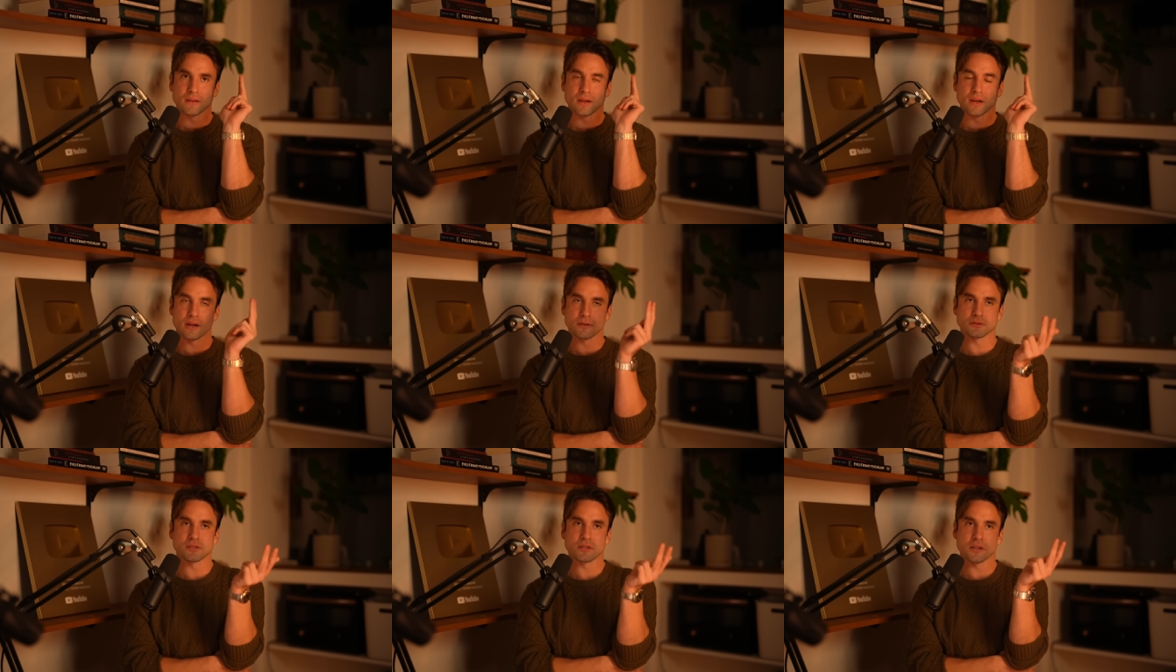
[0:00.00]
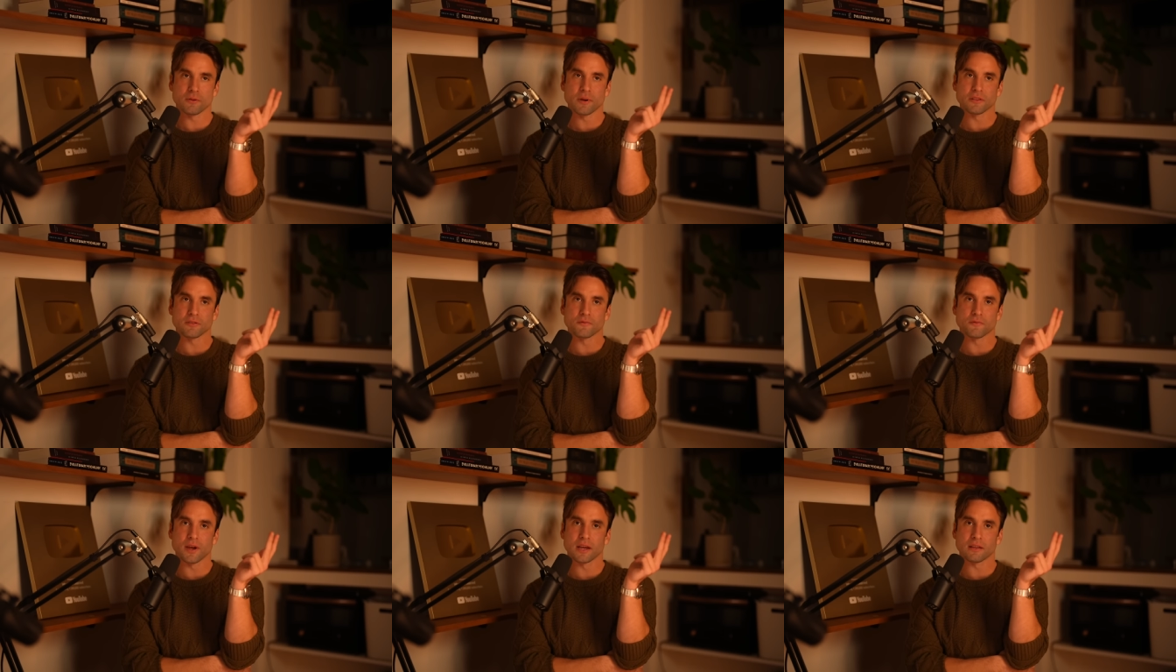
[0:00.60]
I was thinking about the
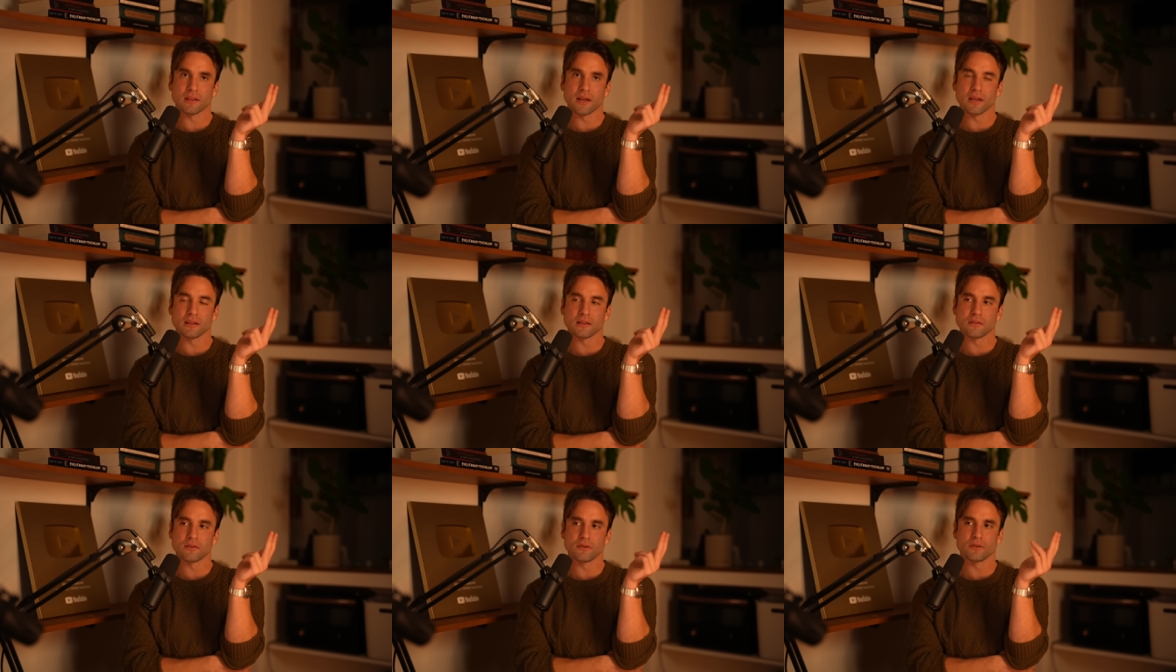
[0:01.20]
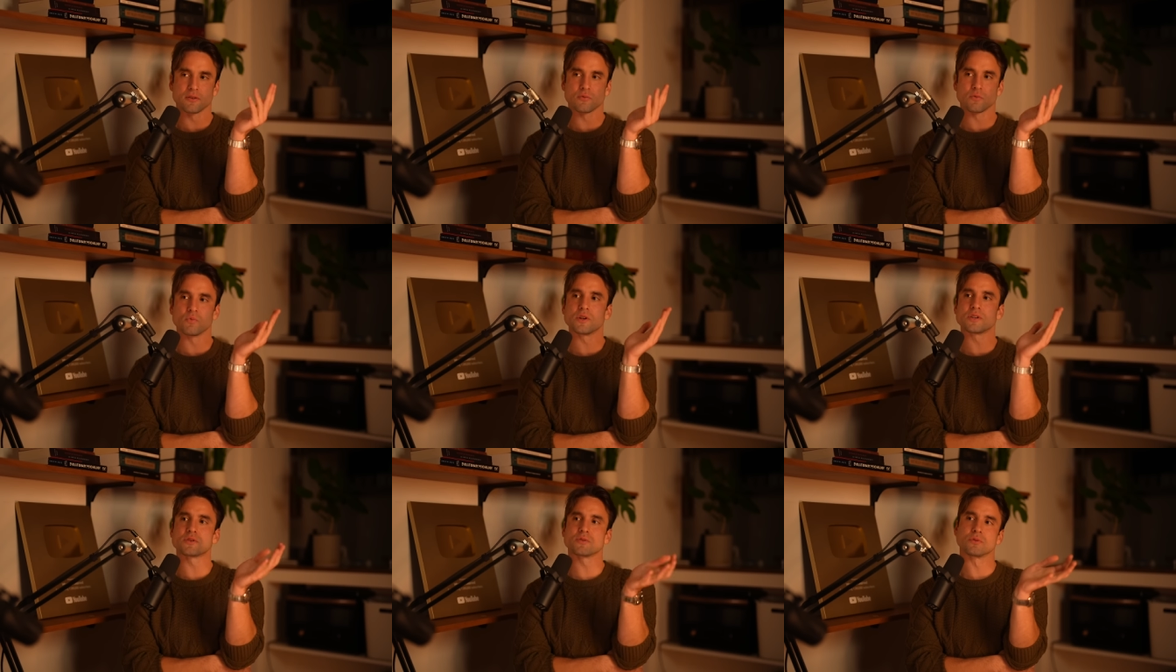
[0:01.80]
fact that there are no
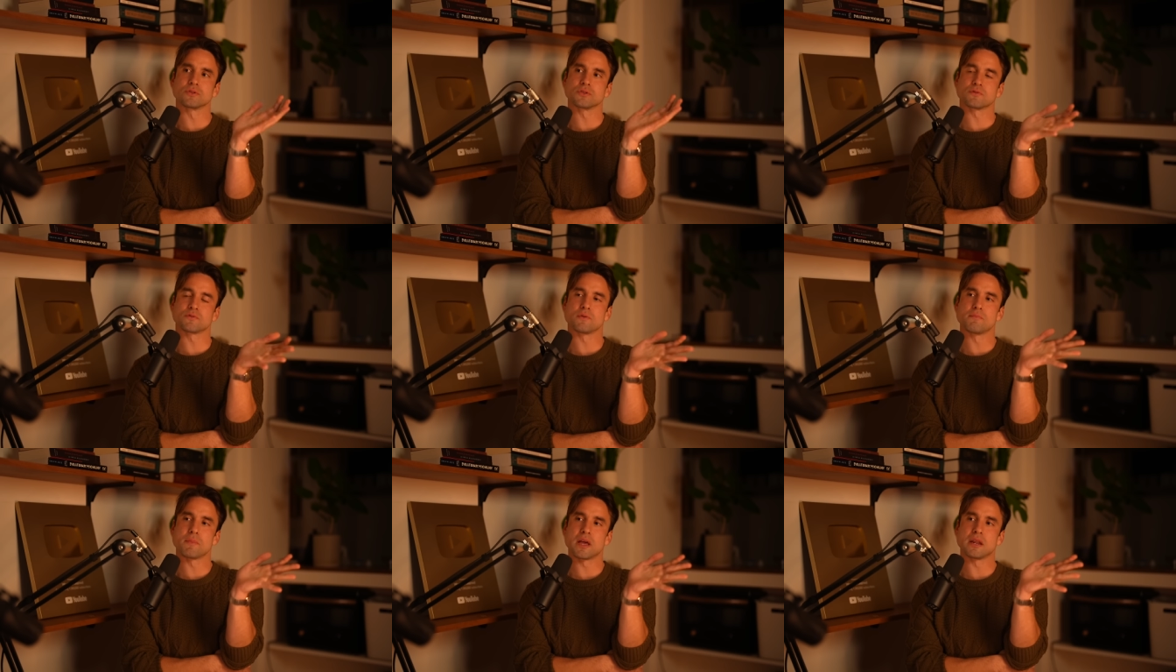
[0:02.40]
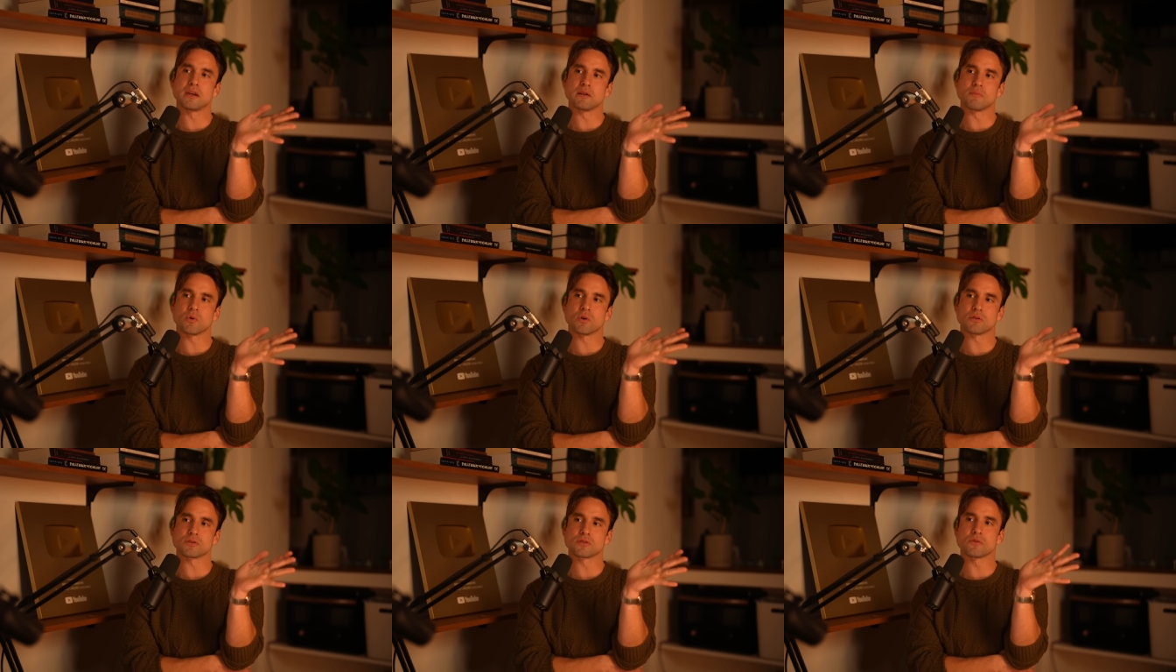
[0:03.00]
rituals for men anymore.
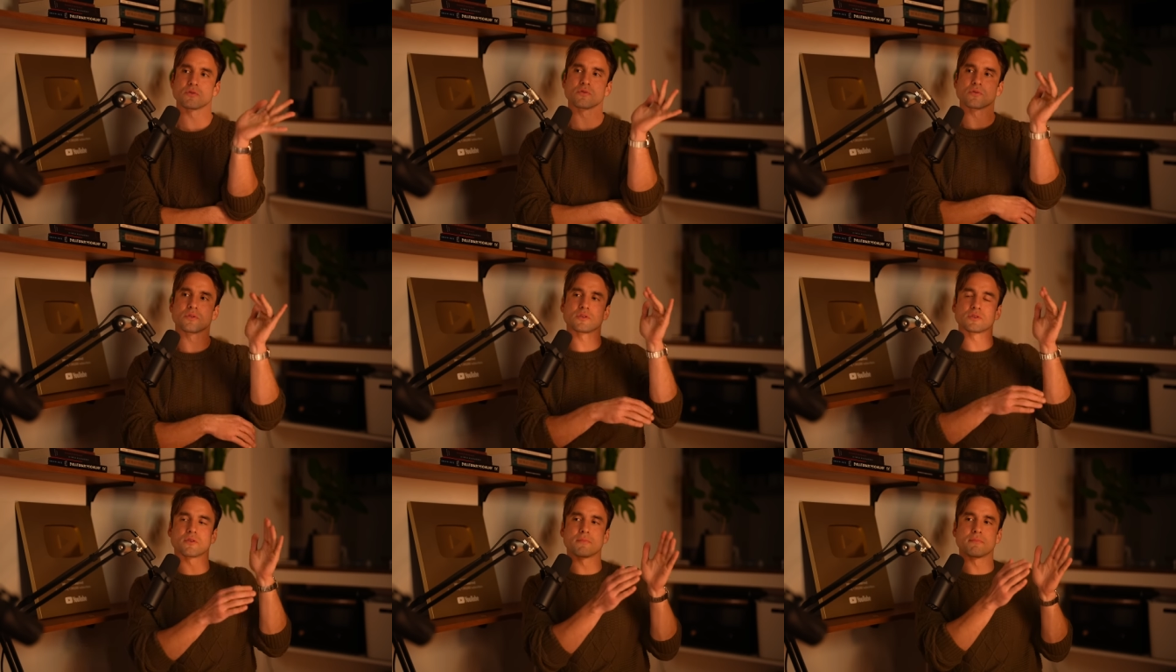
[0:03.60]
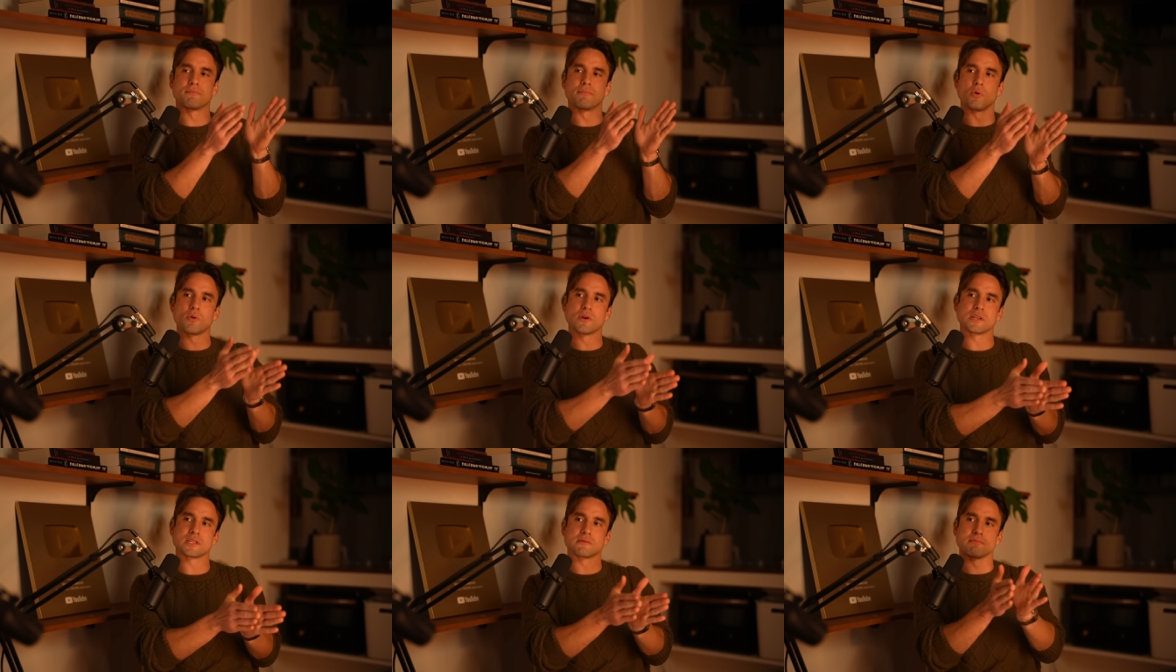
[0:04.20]
There's no there's no
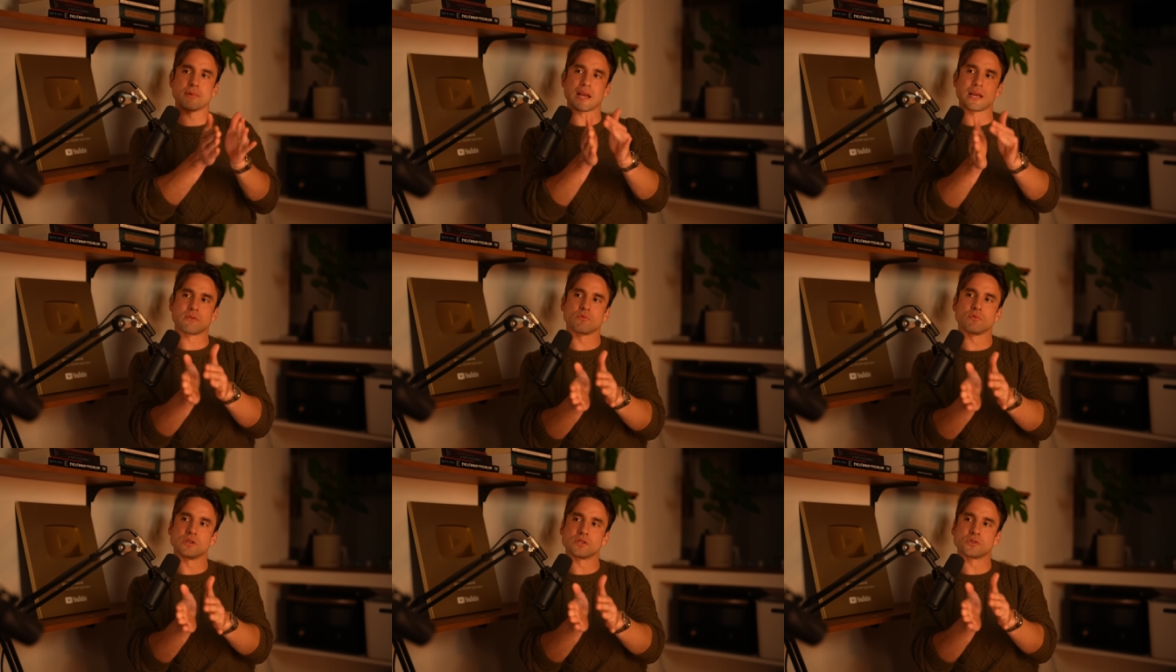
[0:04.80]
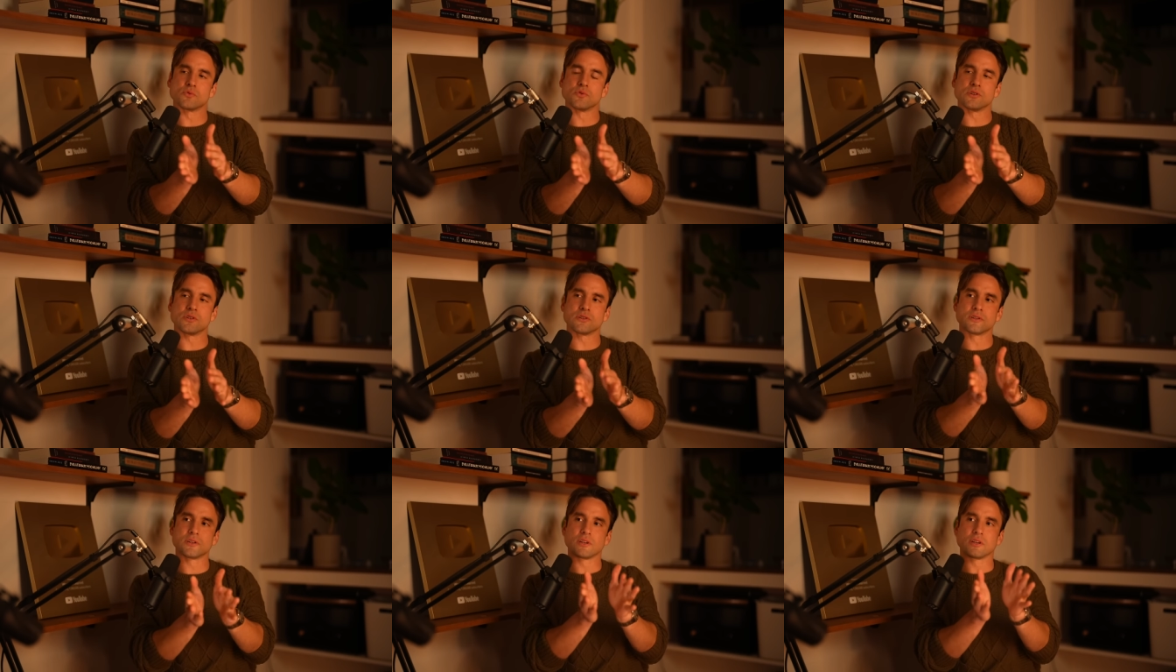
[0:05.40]
boy to man ritual.